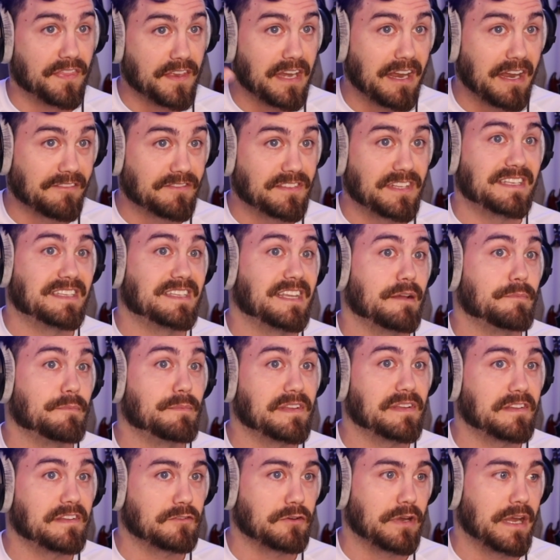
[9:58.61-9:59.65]
then you have to
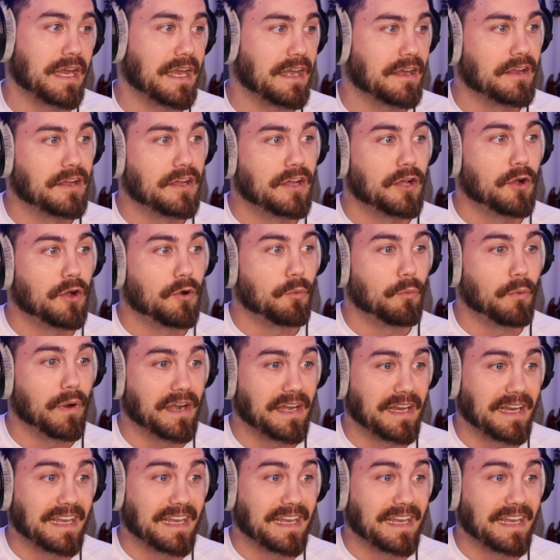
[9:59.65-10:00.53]
demonstrate what it